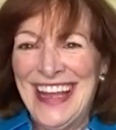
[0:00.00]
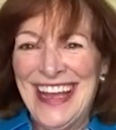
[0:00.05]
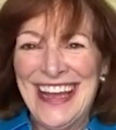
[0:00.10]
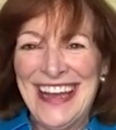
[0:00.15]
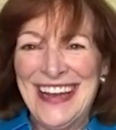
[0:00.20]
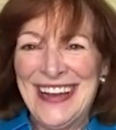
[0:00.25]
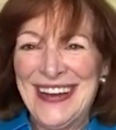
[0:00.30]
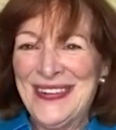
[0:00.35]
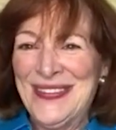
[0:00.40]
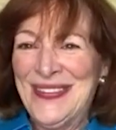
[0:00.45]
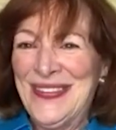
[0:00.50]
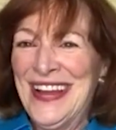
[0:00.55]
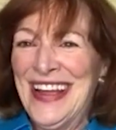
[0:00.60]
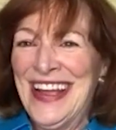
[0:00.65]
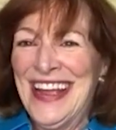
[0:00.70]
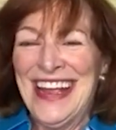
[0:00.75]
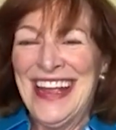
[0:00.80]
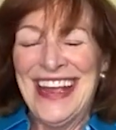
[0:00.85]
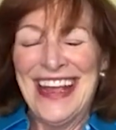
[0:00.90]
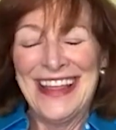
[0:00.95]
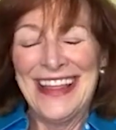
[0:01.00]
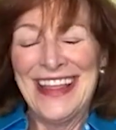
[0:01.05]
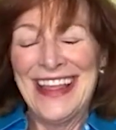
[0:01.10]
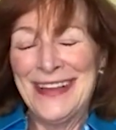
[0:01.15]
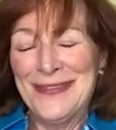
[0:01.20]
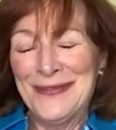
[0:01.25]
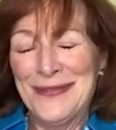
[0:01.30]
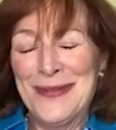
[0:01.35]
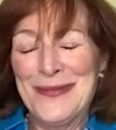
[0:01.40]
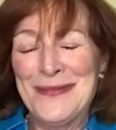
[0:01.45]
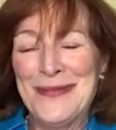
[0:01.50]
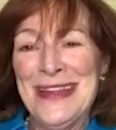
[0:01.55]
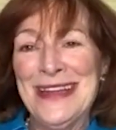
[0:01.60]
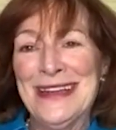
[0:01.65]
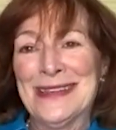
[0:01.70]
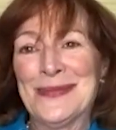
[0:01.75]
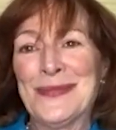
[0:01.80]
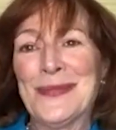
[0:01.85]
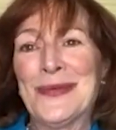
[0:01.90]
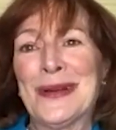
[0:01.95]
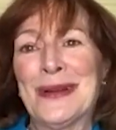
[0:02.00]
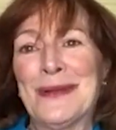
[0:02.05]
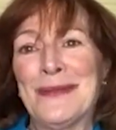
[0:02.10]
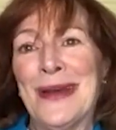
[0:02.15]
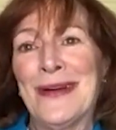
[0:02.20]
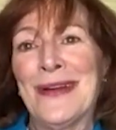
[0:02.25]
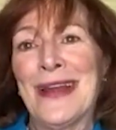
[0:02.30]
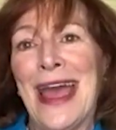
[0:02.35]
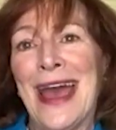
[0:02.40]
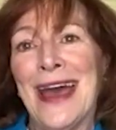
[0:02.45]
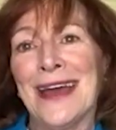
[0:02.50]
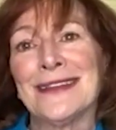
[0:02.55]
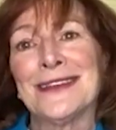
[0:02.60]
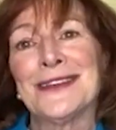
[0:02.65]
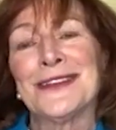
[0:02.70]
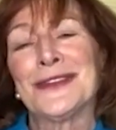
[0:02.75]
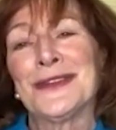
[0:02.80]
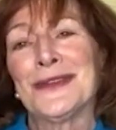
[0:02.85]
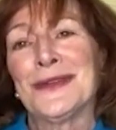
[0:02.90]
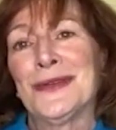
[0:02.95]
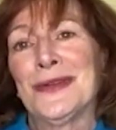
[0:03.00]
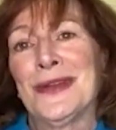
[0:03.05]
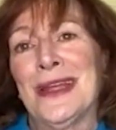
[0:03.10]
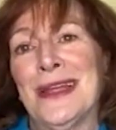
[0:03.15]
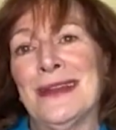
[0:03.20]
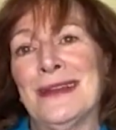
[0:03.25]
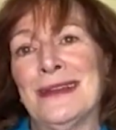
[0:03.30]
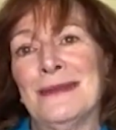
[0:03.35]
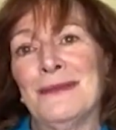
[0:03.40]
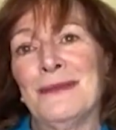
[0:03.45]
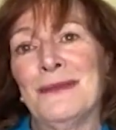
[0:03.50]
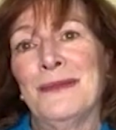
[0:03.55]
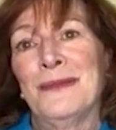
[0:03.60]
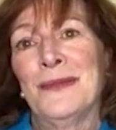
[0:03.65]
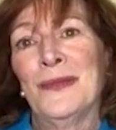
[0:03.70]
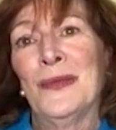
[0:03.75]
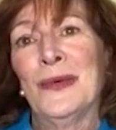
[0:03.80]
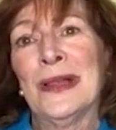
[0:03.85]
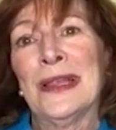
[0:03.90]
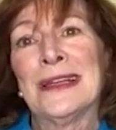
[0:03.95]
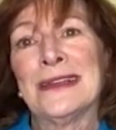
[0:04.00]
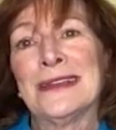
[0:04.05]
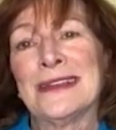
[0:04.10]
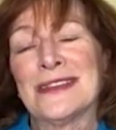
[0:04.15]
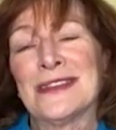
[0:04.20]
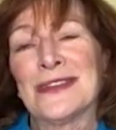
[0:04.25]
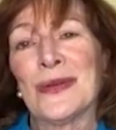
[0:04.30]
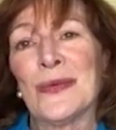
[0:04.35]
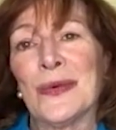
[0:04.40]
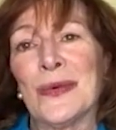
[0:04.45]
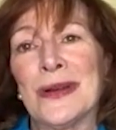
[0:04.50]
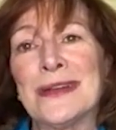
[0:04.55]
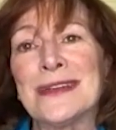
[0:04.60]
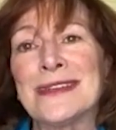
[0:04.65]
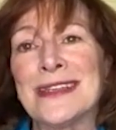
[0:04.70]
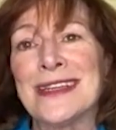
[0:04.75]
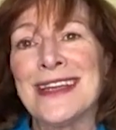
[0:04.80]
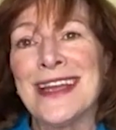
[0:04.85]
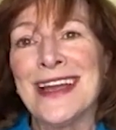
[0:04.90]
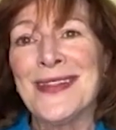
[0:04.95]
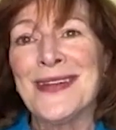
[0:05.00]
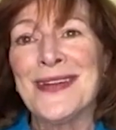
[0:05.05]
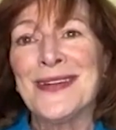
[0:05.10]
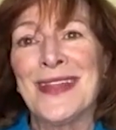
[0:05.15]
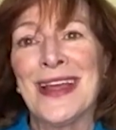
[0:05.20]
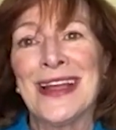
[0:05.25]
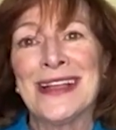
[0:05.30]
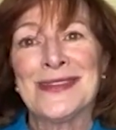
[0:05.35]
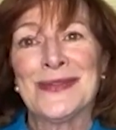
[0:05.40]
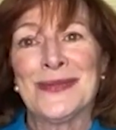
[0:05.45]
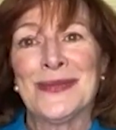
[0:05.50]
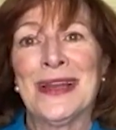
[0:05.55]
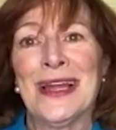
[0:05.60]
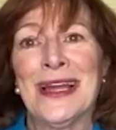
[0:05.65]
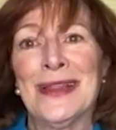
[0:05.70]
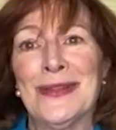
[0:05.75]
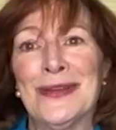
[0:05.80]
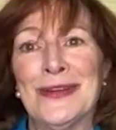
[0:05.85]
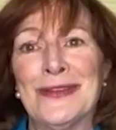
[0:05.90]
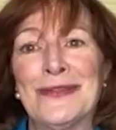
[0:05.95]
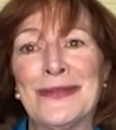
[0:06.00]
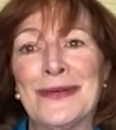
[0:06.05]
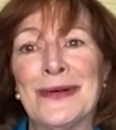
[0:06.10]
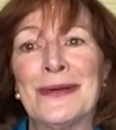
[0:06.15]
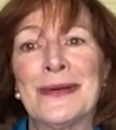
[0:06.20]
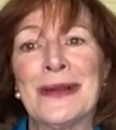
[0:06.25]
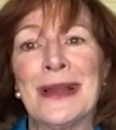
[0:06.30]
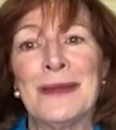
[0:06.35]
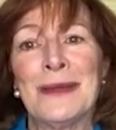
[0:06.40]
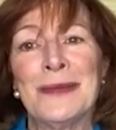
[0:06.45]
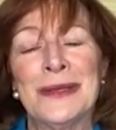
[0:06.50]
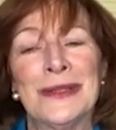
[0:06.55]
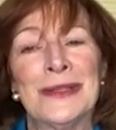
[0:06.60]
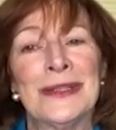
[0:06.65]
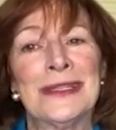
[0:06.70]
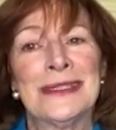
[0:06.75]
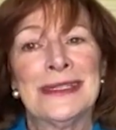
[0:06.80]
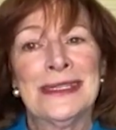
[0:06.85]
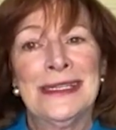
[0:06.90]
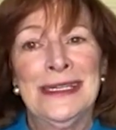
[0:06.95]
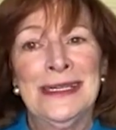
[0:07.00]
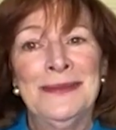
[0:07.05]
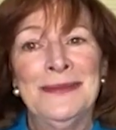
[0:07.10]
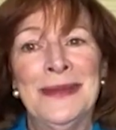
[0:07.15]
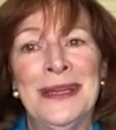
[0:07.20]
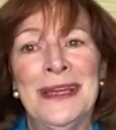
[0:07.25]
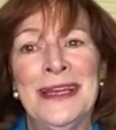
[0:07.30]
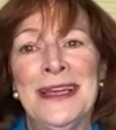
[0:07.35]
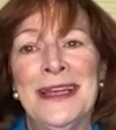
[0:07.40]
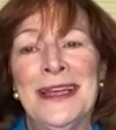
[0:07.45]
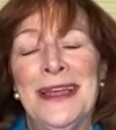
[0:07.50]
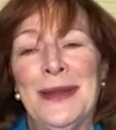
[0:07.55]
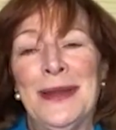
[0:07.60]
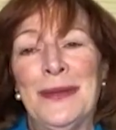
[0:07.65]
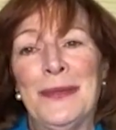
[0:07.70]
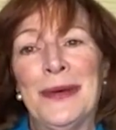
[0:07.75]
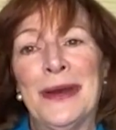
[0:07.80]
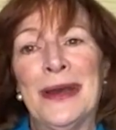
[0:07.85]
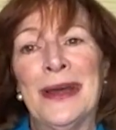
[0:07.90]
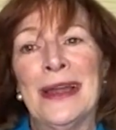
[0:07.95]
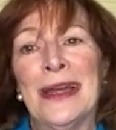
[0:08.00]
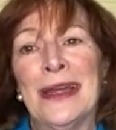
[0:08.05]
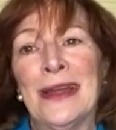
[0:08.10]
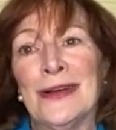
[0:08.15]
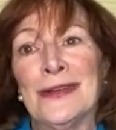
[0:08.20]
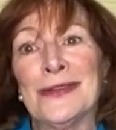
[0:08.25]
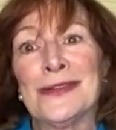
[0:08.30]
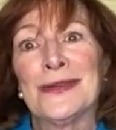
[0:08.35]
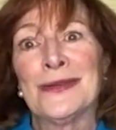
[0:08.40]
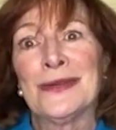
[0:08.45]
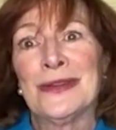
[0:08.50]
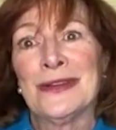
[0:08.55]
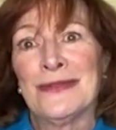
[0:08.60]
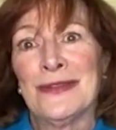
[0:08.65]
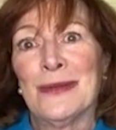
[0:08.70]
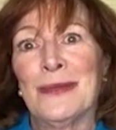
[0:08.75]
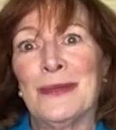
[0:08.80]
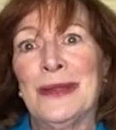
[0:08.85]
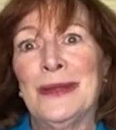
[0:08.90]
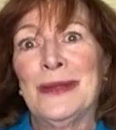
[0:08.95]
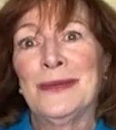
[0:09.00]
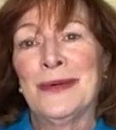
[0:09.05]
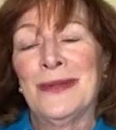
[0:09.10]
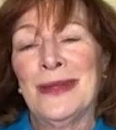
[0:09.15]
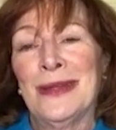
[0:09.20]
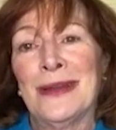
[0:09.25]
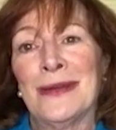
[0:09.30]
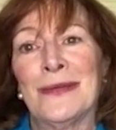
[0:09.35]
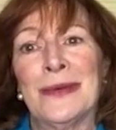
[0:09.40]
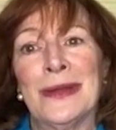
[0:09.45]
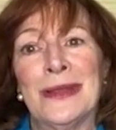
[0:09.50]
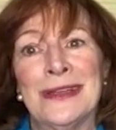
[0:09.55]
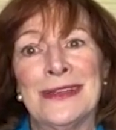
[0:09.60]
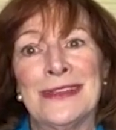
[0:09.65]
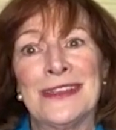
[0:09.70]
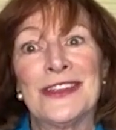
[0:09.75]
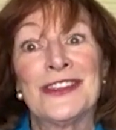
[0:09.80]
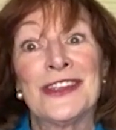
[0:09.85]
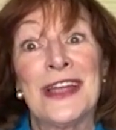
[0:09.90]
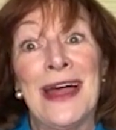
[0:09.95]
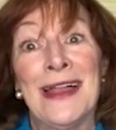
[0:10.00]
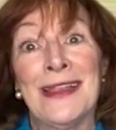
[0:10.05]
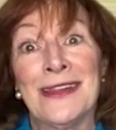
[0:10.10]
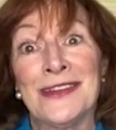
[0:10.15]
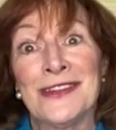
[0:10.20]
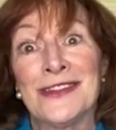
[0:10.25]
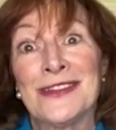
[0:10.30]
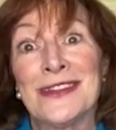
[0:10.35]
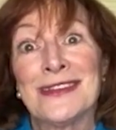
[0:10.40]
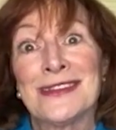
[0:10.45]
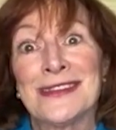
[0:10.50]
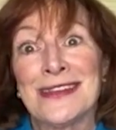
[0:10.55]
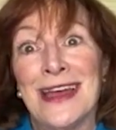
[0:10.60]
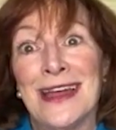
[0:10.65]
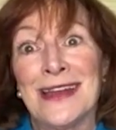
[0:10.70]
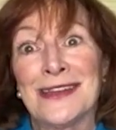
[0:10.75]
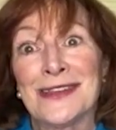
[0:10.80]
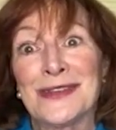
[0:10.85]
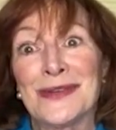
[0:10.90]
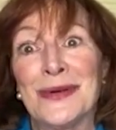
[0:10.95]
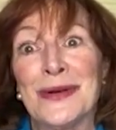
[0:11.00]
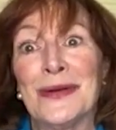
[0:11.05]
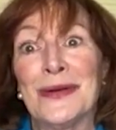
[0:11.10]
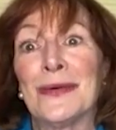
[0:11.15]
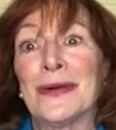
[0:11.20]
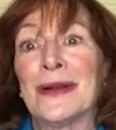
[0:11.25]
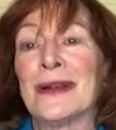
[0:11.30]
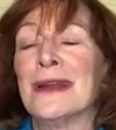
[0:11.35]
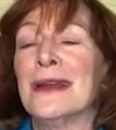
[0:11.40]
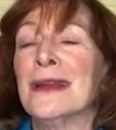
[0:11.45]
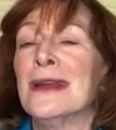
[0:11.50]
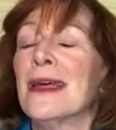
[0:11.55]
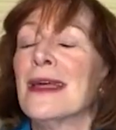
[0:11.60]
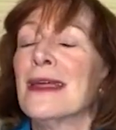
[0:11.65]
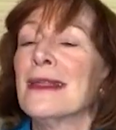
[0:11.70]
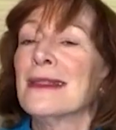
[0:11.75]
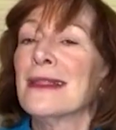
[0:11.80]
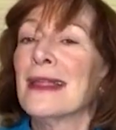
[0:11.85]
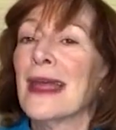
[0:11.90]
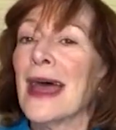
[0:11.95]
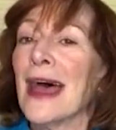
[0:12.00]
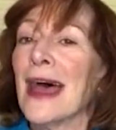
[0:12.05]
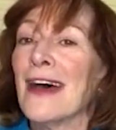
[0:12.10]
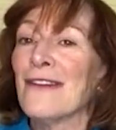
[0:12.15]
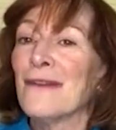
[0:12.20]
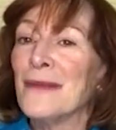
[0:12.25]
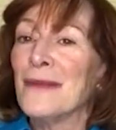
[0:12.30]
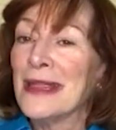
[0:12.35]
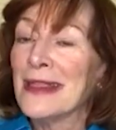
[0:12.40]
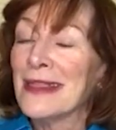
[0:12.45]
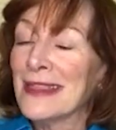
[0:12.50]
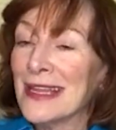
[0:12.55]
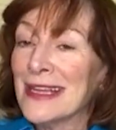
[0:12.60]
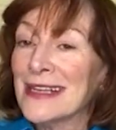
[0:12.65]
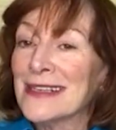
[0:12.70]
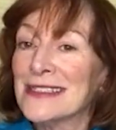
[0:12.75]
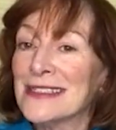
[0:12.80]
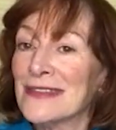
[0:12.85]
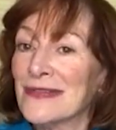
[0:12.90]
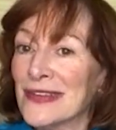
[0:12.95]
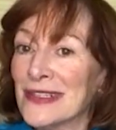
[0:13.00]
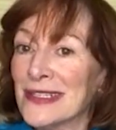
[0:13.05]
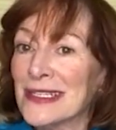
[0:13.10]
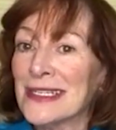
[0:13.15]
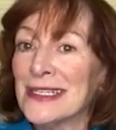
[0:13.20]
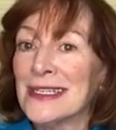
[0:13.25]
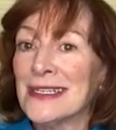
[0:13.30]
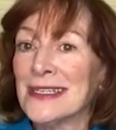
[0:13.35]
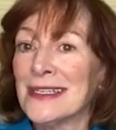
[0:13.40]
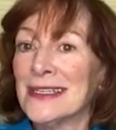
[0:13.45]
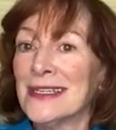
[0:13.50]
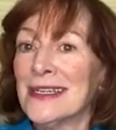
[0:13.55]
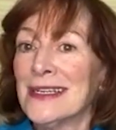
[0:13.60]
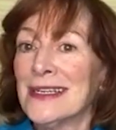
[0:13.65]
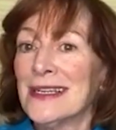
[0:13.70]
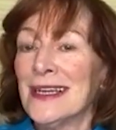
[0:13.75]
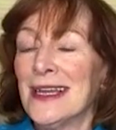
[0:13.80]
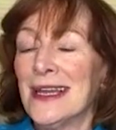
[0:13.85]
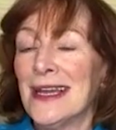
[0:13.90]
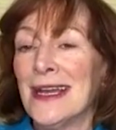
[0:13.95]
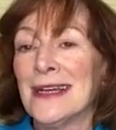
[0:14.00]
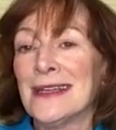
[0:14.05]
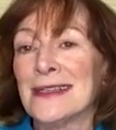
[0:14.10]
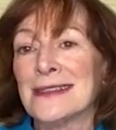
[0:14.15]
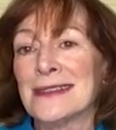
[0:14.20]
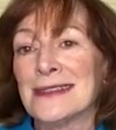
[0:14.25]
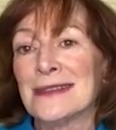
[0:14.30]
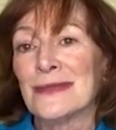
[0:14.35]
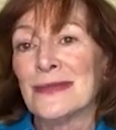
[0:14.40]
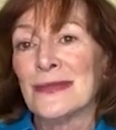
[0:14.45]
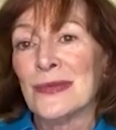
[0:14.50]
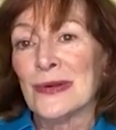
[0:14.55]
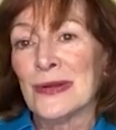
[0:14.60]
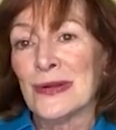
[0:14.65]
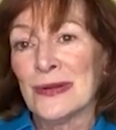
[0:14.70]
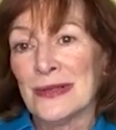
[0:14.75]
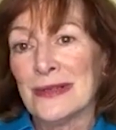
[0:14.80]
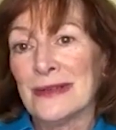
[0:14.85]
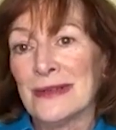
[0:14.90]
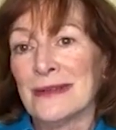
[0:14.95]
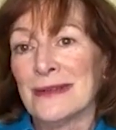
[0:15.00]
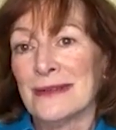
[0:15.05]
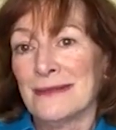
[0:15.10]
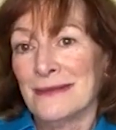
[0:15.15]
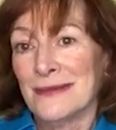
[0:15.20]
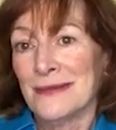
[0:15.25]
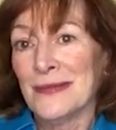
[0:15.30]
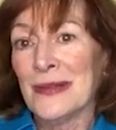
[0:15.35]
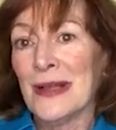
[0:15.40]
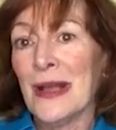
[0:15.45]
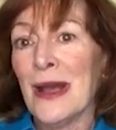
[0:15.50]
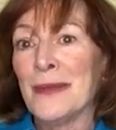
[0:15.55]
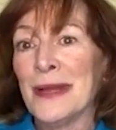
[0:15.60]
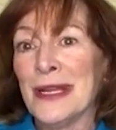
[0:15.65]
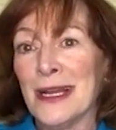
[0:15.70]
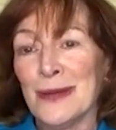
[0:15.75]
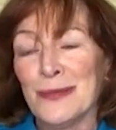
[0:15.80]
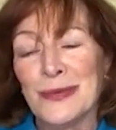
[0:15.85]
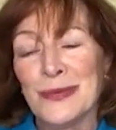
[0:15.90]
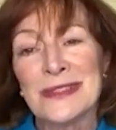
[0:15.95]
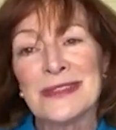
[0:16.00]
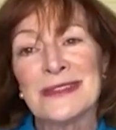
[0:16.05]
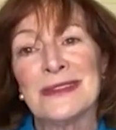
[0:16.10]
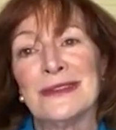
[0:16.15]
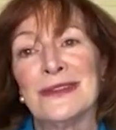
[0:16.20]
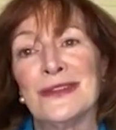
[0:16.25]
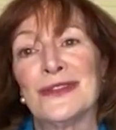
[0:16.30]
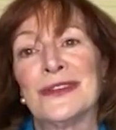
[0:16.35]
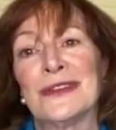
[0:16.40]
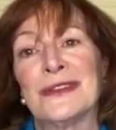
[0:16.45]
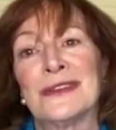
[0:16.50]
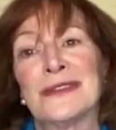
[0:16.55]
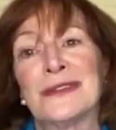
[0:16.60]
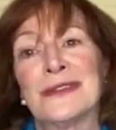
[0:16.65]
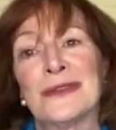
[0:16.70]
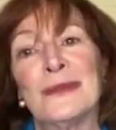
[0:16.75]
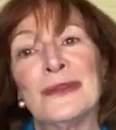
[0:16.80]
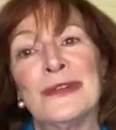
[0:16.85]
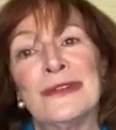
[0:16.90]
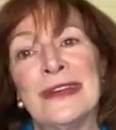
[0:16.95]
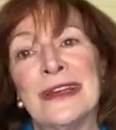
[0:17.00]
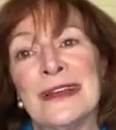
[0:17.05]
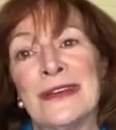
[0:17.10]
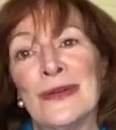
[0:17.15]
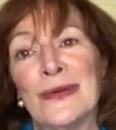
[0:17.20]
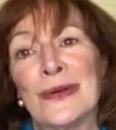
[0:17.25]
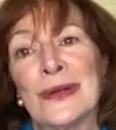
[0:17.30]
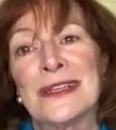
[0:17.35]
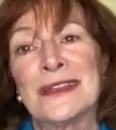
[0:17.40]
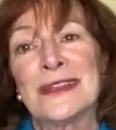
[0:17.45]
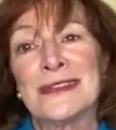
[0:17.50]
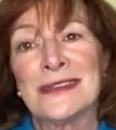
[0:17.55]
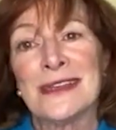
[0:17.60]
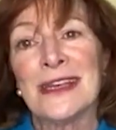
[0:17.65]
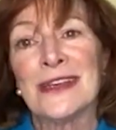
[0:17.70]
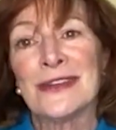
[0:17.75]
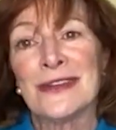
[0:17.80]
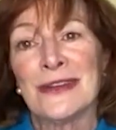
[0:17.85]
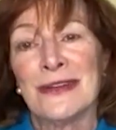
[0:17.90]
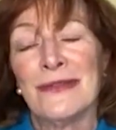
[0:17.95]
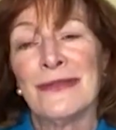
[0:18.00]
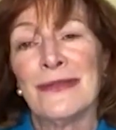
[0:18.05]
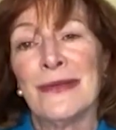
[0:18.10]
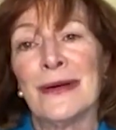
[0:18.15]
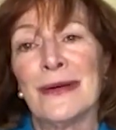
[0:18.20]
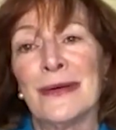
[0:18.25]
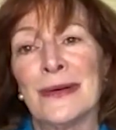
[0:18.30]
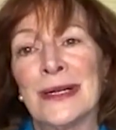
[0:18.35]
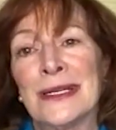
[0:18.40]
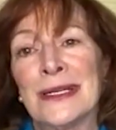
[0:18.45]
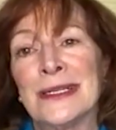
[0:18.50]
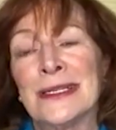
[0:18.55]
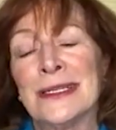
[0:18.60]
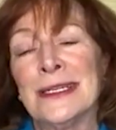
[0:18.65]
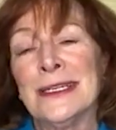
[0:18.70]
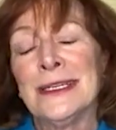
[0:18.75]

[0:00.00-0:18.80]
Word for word: And for me, it's more about attitude and willingness to work together. That's what I look for when I build a team. But I also look for people that are willing to challenge the status quo or have me think differently as we're coming up with solutions or moving an organization forward.